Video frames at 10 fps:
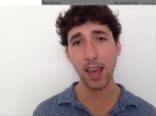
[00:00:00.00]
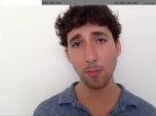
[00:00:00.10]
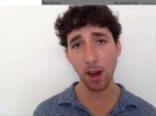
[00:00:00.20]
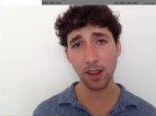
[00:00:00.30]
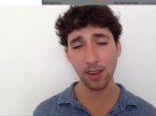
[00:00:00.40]
and
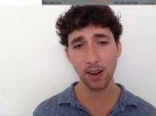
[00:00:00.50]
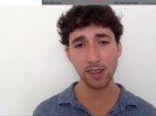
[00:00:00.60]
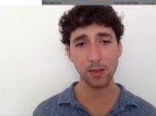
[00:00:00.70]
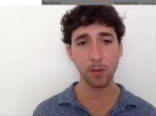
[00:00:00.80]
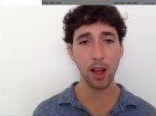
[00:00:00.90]
monetary
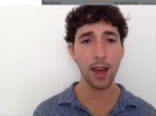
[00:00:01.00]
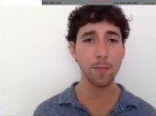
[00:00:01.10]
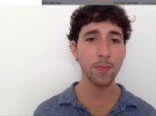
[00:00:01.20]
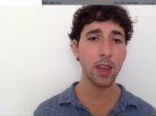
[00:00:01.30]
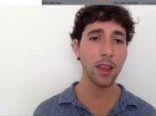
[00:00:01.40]
supply.
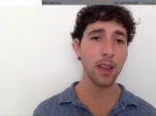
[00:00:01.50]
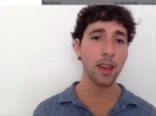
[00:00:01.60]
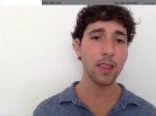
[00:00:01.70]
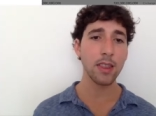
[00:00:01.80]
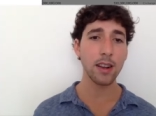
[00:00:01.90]

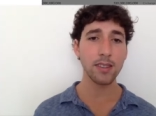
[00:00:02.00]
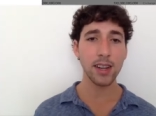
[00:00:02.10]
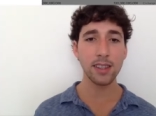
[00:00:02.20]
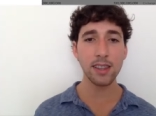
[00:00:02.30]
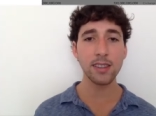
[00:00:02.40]
There's an
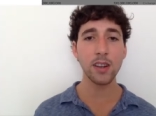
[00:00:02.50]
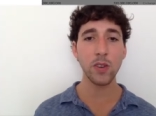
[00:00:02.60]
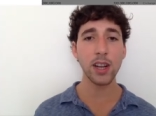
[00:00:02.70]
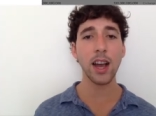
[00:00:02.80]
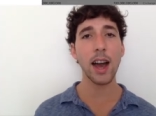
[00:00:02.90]
existing
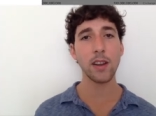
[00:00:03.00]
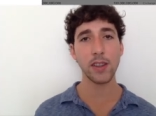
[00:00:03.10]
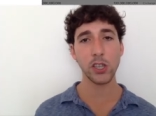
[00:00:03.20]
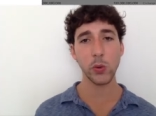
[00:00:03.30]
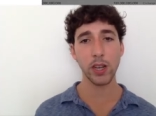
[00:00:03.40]
written guide on
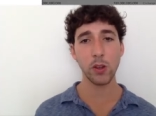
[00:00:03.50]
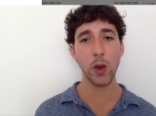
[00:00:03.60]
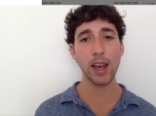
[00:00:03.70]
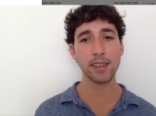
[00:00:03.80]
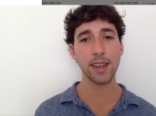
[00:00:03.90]
issuing new
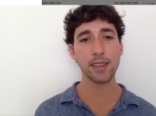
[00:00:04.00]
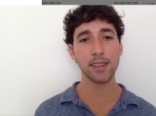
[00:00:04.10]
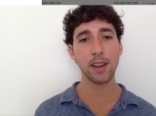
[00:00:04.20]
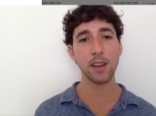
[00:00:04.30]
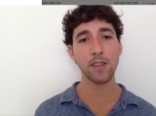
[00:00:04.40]
assets
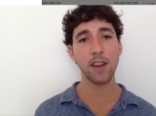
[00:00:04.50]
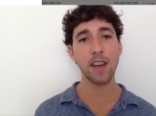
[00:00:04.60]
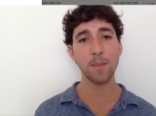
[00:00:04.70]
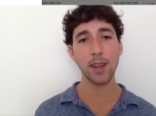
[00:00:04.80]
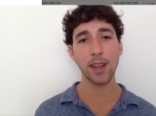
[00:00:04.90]
in under
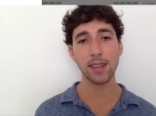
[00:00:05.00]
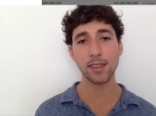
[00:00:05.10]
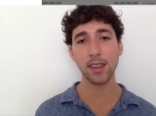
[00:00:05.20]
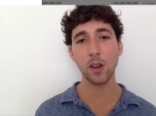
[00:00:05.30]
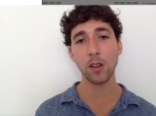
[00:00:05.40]
five minutes
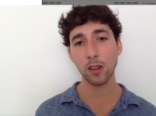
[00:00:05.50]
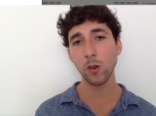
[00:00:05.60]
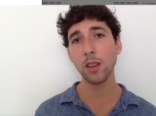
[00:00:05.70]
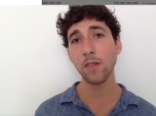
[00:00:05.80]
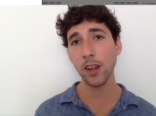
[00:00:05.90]
that I'll
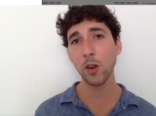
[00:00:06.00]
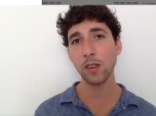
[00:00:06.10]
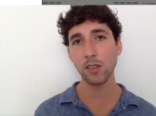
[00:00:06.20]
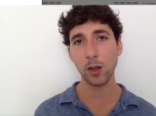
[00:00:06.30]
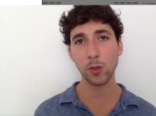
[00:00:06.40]
include in the video
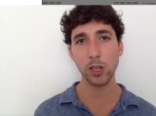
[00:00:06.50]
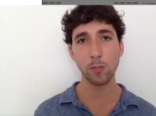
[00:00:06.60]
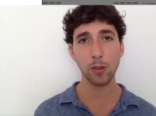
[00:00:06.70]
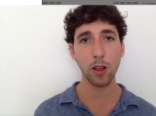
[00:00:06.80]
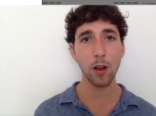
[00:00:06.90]

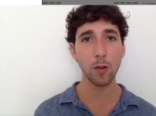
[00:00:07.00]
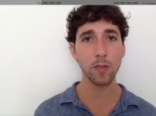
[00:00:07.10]
description below